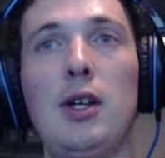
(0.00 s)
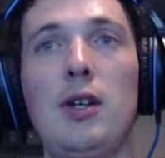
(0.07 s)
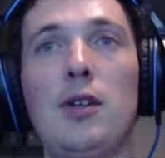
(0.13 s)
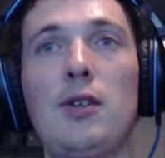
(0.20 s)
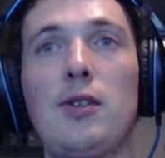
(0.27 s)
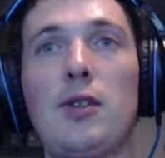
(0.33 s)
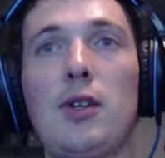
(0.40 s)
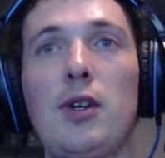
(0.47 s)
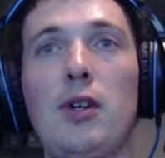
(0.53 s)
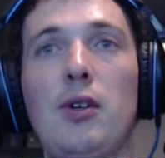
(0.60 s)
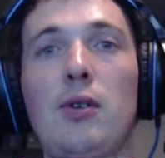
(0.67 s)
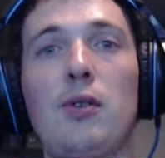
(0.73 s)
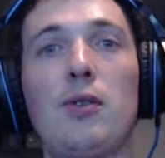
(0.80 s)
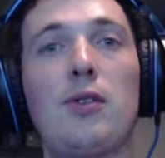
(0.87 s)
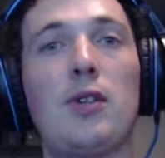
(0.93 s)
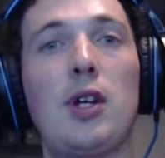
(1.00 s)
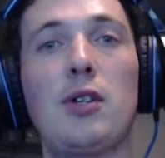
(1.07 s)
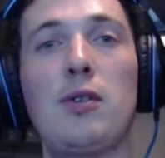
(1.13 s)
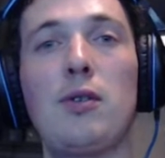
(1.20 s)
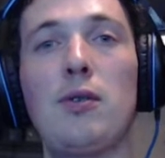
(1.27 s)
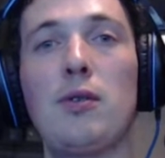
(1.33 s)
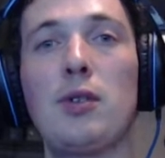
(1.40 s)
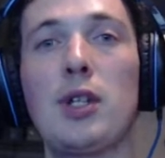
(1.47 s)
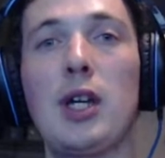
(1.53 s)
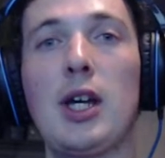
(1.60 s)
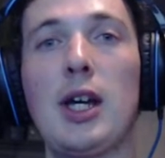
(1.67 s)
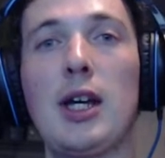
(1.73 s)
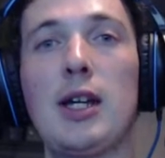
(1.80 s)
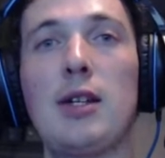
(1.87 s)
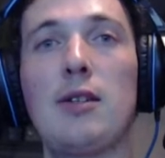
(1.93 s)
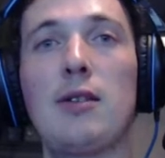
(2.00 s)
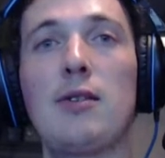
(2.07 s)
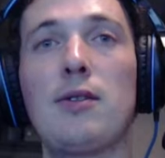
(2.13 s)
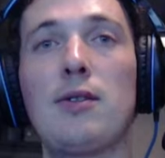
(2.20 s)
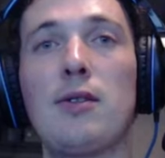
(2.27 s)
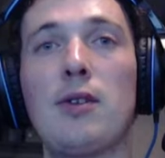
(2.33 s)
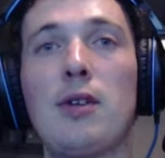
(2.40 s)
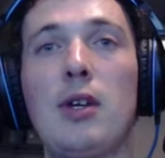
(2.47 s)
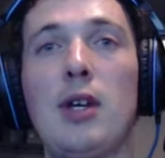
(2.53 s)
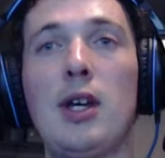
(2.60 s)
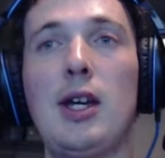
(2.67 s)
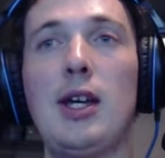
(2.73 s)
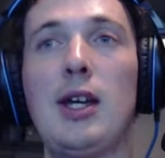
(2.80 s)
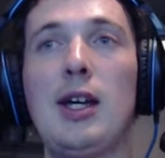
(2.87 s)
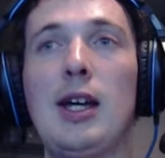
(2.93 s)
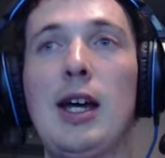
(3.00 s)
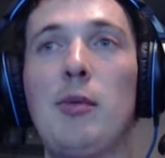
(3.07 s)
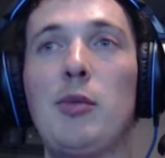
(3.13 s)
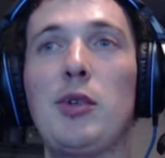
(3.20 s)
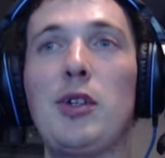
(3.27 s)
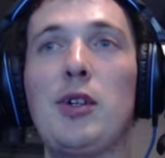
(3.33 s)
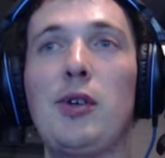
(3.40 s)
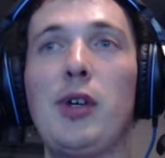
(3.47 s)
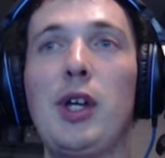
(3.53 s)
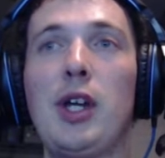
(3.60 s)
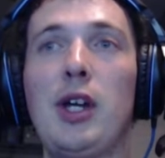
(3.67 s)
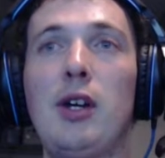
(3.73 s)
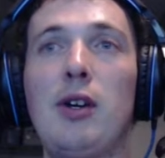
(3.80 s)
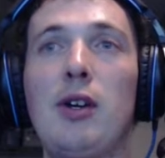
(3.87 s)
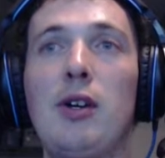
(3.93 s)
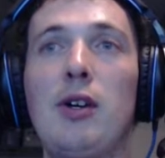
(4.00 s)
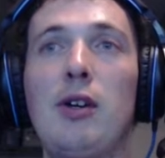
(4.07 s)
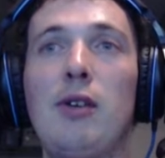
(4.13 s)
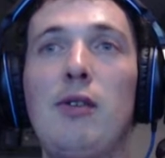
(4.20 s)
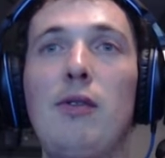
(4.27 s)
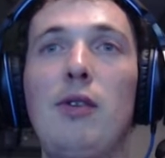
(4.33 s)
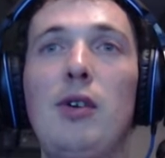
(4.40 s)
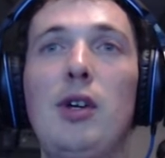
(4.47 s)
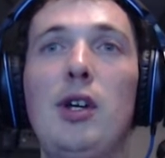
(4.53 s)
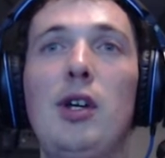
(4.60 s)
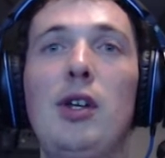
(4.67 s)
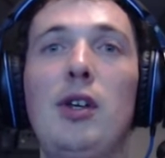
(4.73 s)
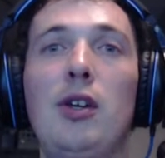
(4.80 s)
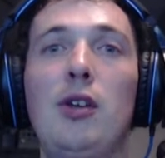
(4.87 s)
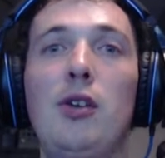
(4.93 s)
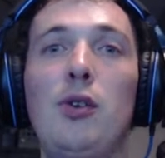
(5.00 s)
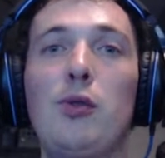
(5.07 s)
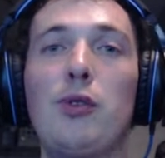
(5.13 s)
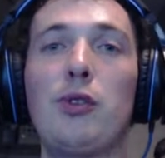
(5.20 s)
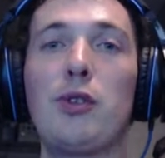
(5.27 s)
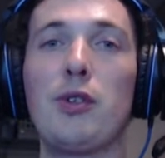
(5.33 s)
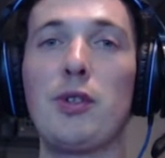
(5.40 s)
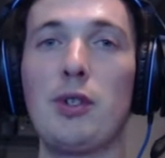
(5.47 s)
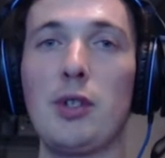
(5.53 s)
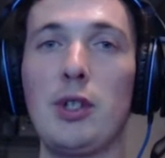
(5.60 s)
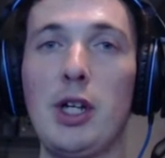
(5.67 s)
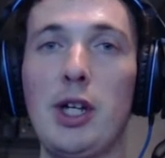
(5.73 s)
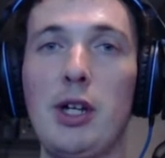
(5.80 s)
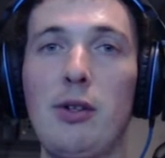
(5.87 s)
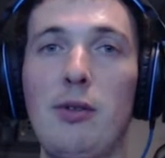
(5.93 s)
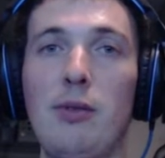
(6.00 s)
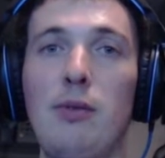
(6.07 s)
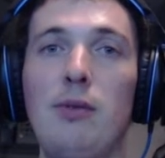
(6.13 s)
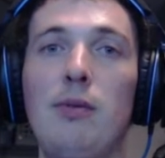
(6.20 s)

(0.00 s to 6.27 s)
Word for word: So stay tuned, guys. I'm still here. News is slow.